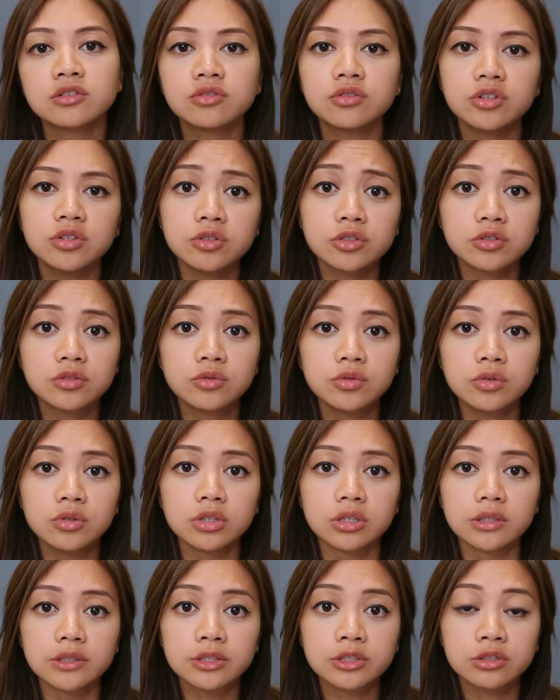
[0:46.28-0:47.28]
to use
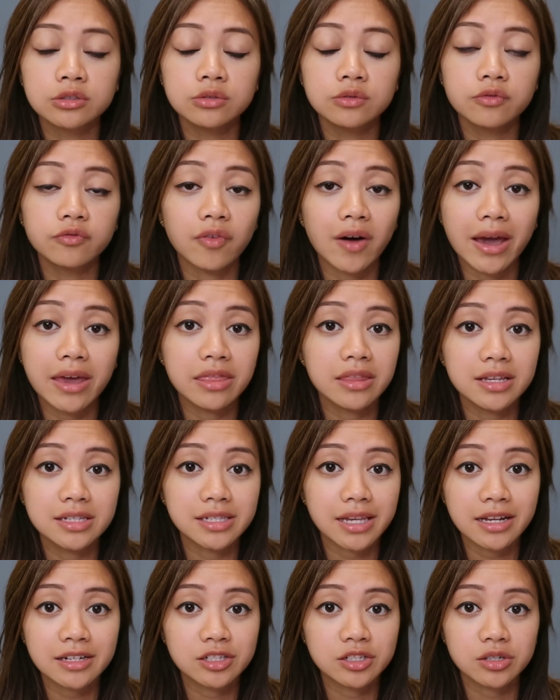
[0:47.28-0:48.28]
Google to find
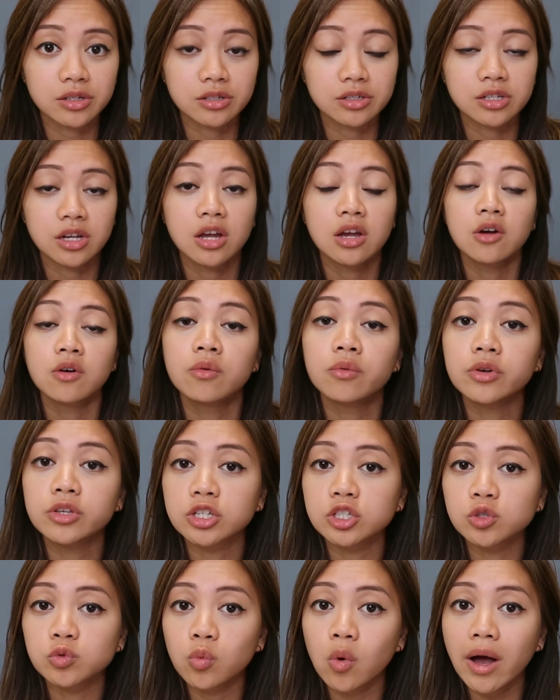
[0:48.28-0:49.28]
these answers,
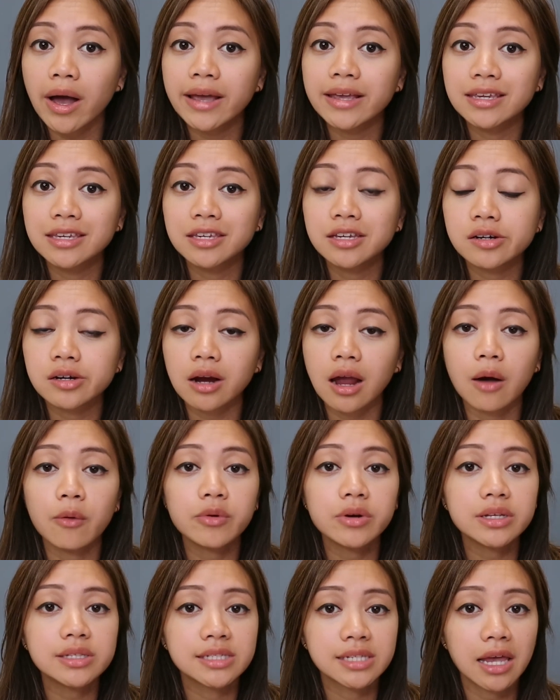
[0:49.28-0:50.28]
which is why here I
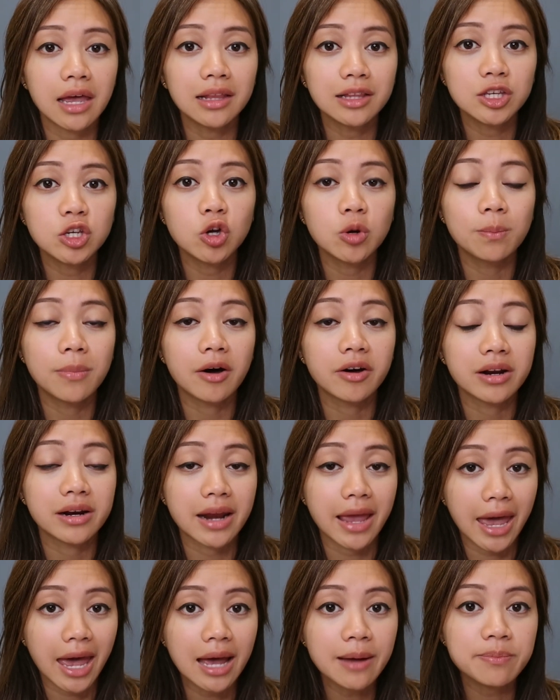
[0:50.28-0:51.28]
want to tell you about
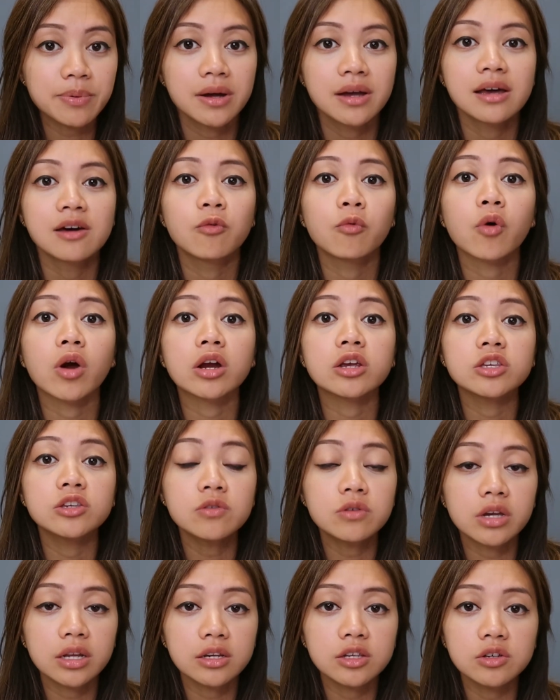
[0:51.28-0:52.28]
an app where
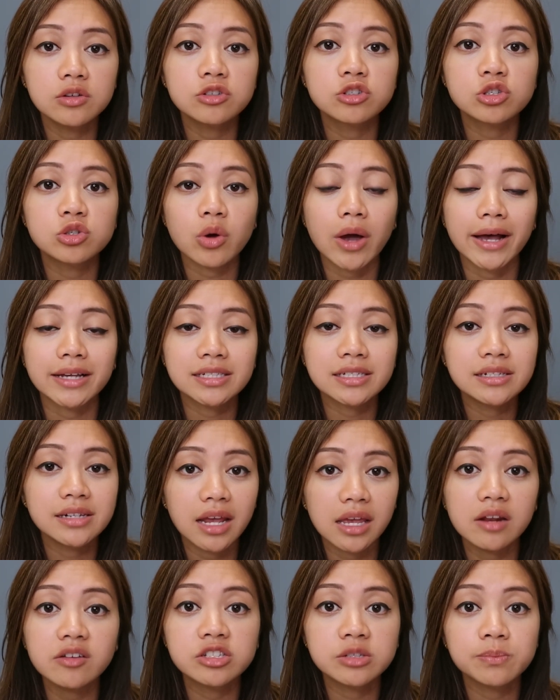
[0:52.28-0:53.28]
you can use to ask
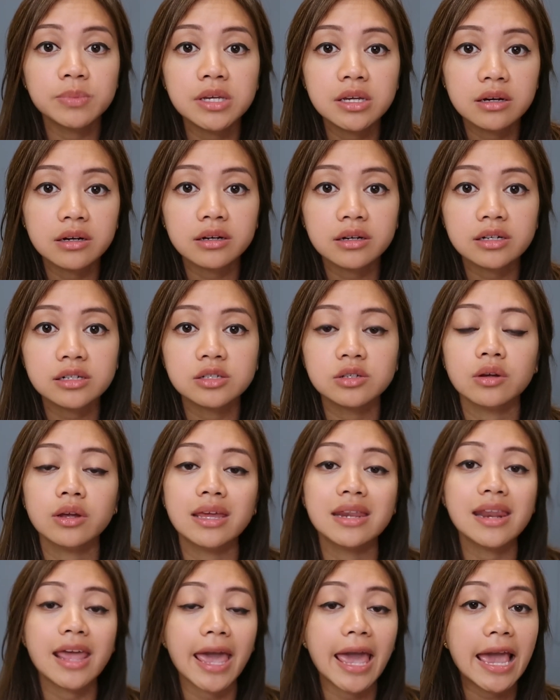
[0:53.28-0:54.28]
native speakers
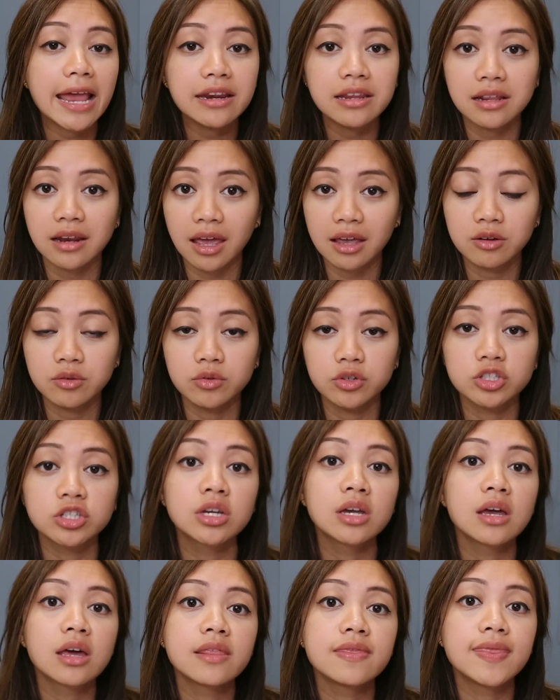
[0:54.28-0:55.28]
in any language
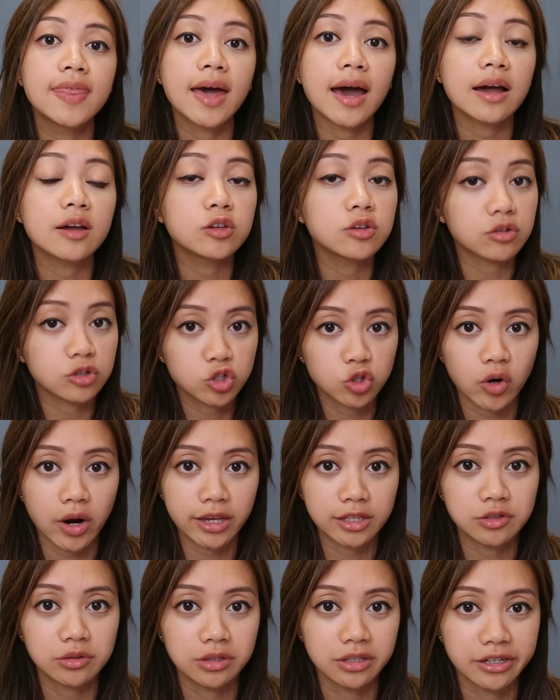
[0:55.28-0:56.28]
that you're
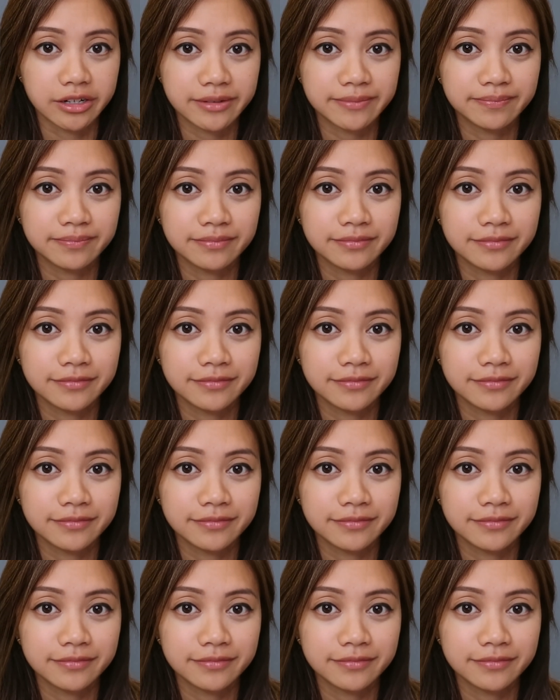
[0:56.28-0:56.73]
trying to learn.